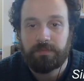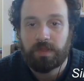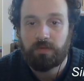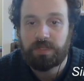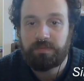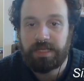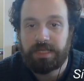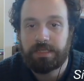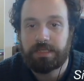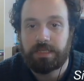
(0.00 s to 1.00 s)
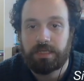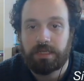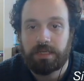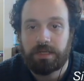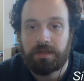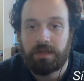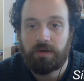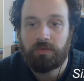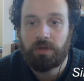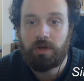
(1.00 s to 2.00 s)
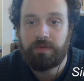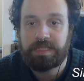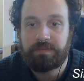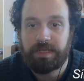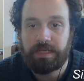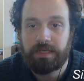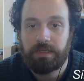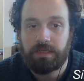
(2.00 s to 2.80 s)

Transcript: which means there will always be